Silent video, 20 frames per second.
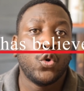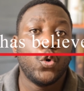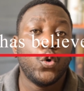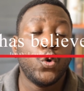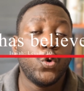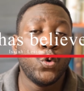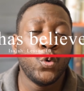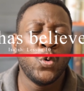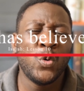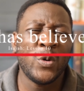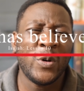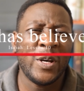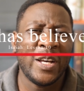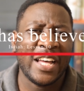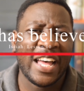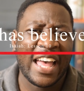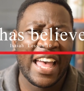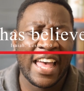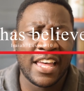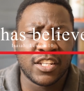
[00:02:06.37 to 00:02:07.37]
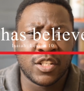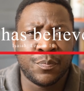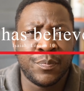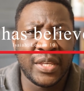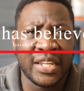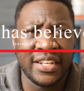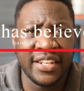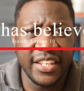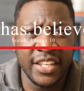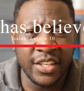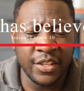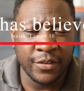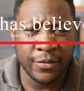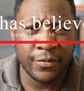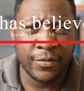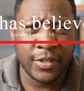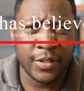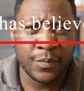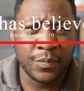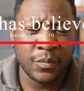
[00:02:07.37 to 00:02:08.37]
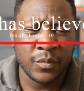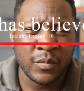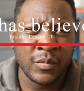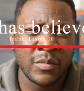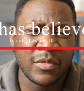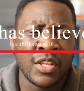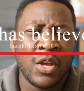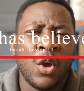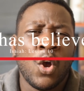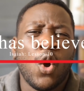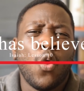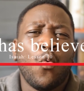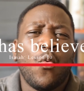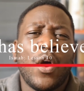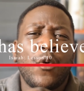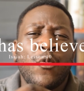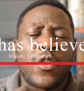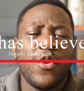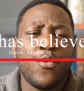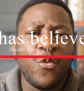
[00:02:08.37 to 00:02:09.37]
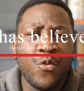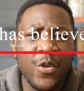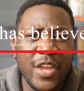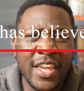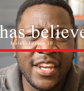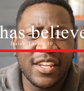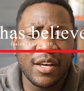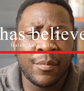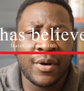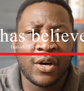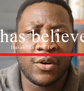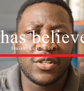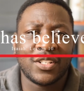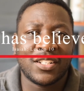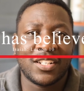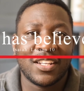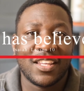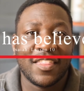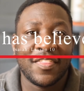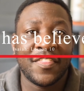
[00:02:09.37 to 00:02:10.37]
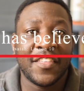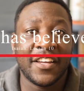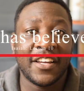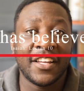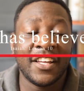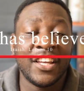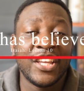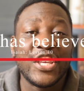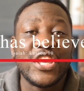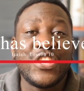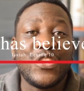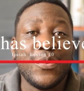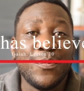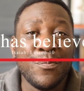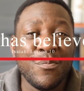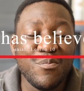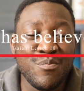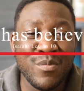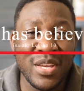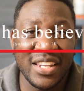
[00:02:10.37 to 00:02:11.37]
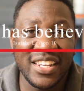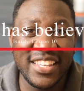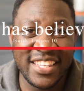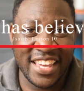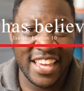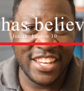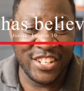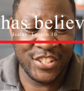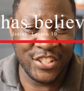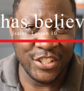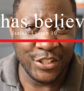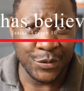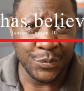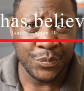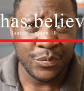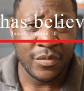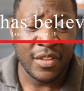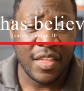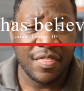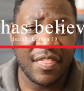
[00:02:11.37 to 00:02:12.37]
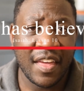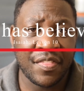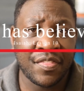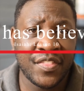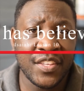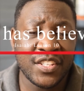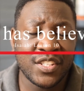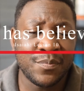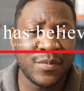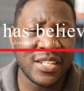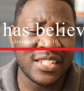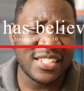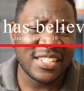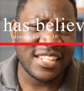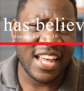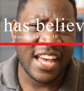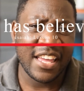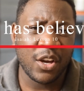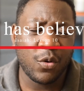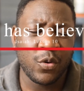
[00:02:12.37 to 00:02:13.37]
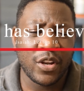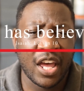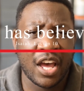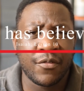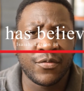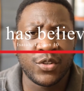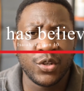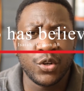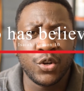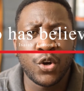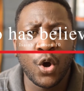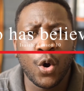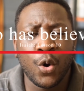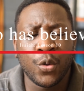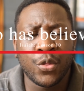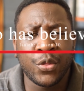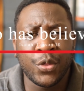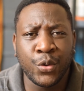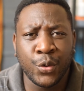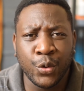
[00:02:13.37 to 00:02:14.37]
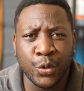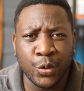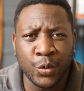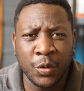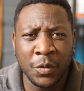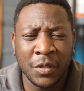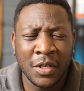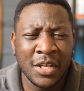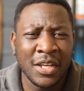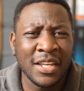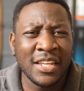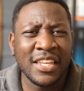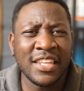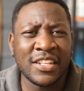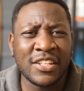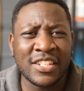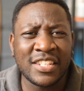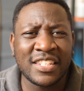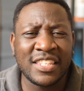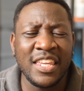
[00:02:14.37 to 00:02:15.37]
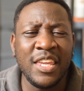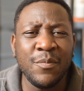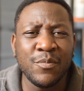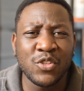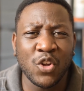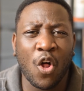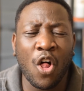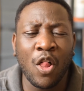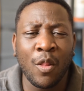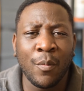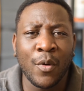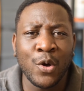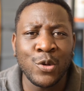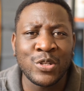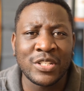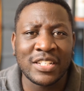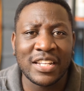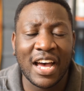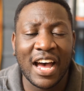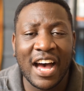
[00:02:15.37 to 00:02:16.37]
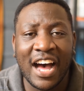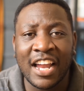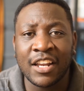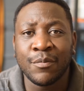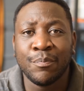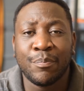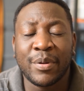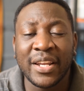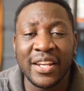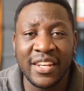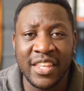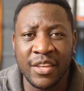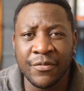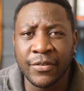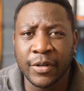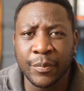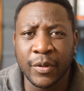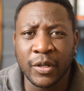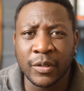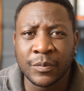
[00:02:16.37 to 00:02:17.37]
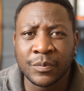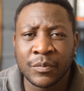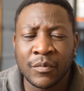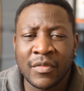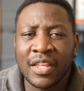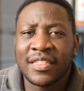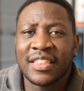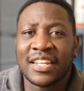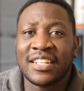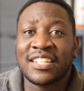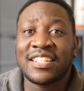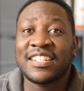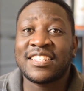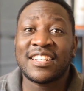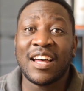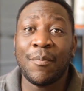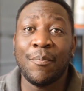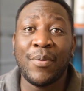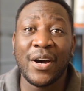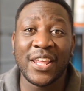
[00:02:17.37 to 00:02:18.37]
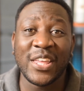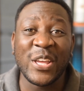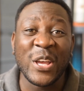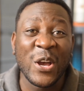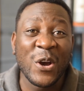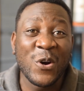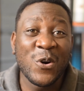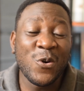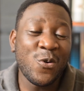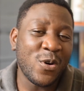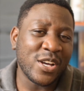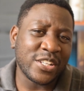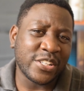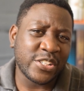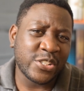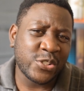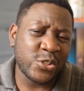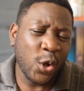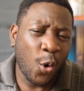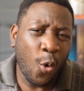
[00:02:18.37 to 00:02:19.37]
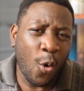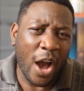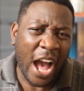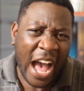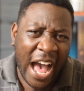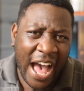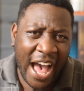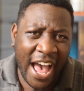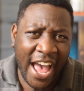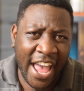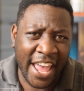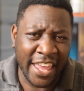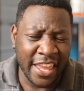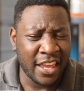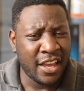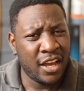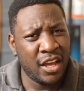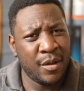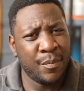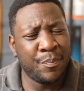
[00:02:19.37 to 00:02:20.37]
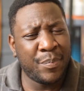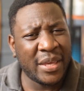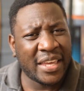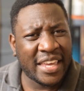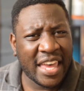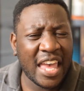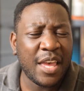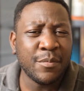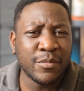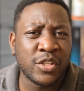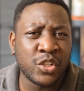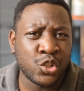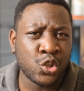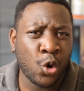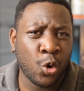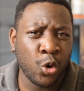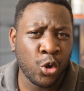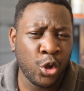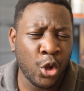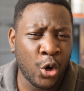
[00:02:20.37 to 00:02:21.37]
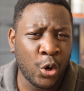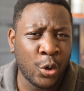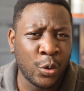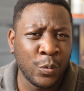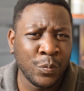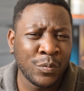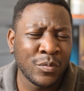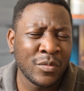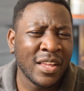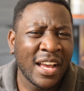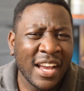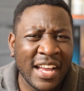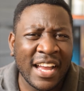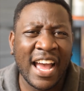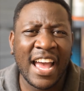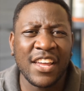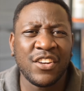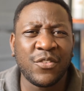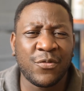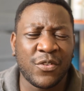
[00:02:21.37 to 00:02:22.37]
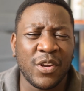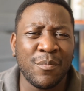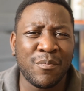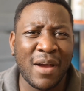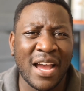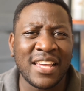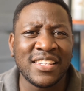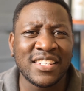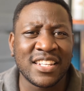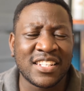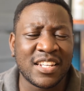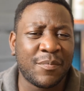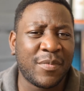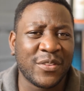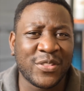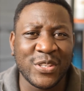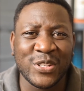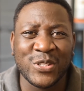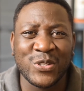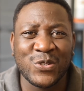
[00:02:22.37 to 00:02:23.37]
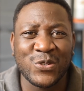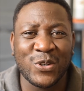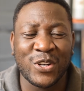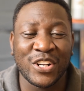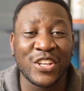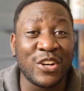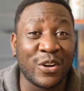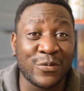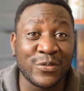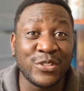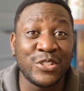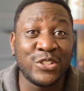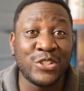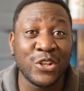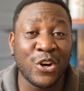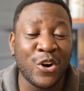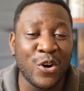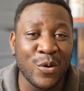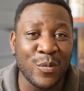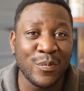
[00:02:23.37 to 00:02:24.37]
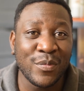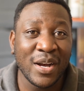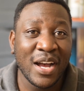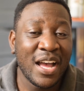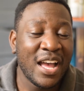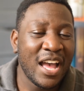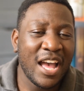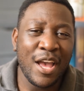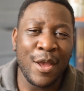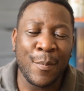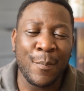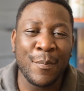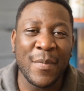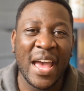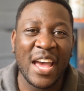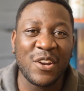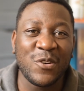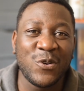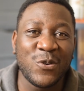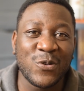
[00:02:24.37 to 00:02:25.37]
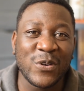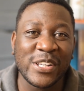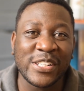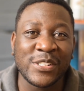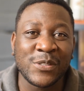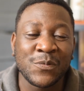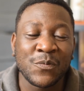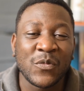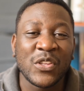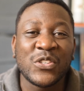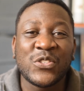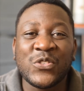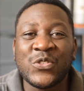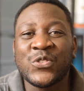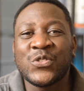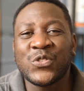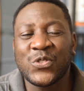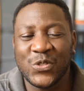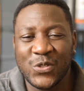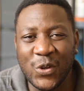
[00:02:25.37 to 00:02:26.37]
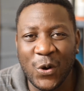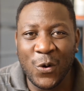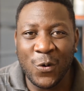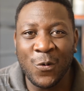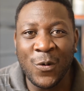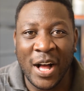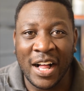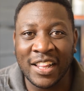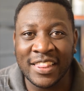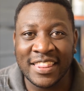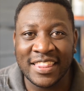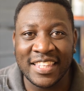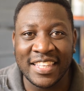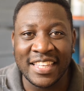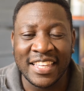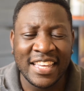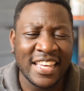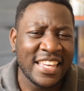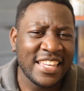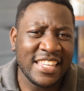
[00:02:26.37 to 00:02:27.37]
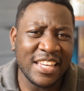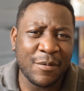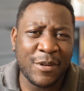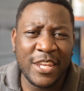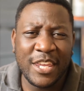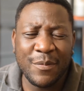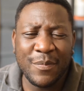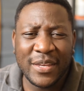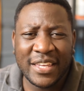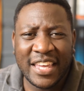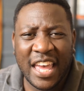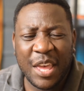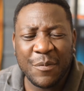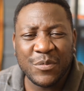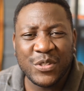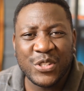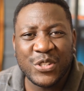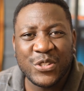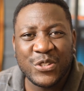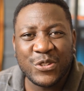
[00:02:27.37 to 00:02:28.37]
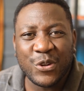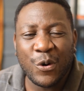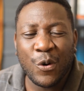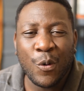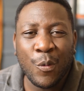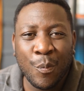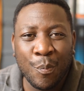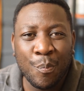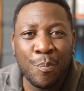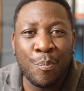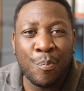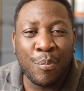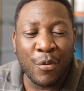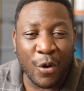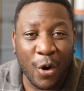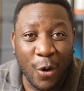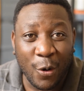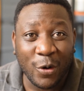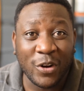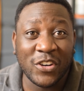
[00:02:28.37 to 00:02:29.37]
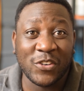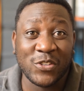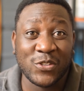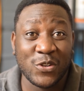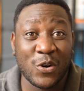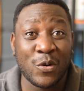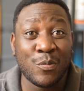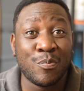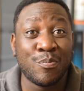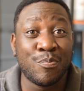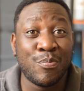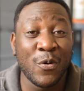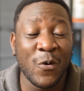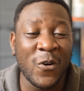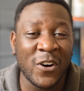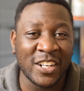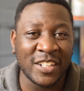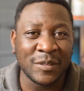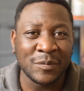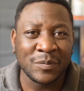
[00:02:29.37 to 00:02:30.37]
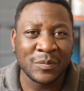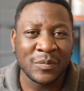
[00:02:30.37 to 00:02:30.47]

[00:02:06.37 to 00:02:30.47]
Who has believed? When we read about the humiliation that this Messiah would have to go through, it seems almost unbelievable that somebody who was so high became so low. Kind of reminds us about the story of Job, a man who was so wealthy, yet he became so broke, so poor.